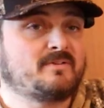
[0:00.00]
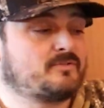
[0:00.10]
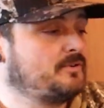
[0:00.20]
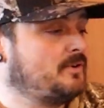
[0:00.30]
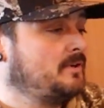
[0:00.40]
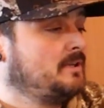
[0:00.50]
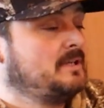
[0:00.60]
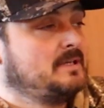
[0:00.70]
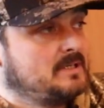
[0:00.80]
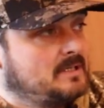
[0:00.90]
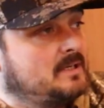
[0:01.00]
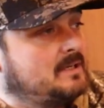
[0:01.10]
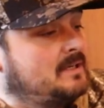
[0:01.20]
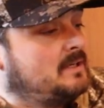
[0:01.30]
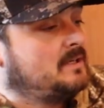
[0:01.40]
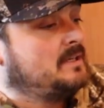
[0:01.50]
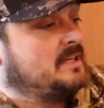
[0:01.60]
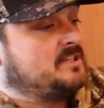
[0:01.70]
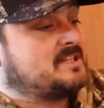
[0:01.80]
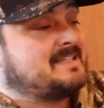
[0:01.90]
whether or not
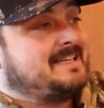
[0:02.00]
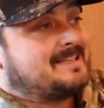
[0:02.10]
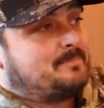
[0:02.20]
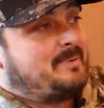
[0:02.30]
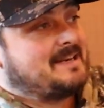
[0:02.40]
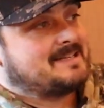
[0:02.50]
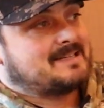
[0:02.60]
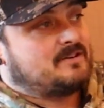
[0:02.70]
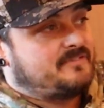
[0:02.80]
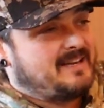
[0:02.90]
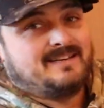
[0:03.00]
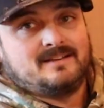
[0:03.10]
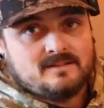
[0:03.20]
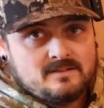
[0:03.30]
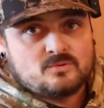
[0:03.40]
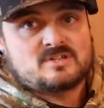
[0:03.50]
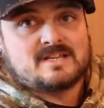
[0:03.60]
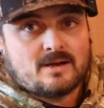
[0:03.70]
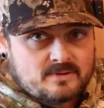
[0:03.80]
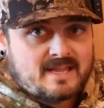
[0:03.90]
it just needed to bed itself in or
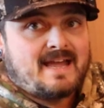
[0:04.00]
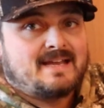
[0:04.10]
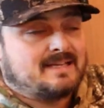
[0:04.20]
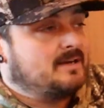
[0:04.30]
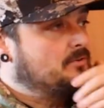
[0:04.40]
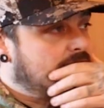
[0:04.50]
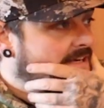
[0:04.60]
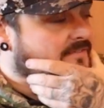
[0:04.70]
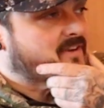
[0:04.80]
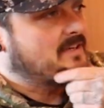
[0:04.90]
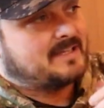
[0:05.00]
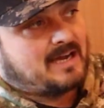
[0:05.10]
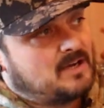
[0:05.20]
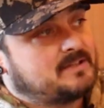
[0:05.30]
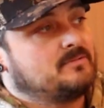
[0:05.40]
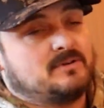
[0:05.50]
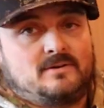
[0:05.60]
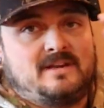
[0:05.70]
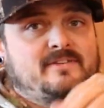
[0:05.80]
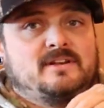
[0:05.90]
settle the air down or anything like that. I don't know.
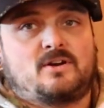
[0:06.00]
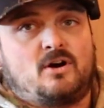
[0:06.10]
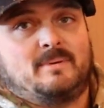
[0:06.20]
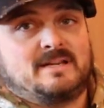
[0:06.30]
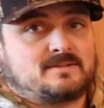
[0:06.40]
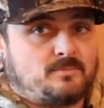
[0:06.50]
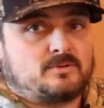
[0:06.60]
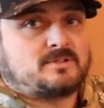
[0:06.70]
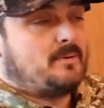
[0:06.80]
Leave it in the comments what's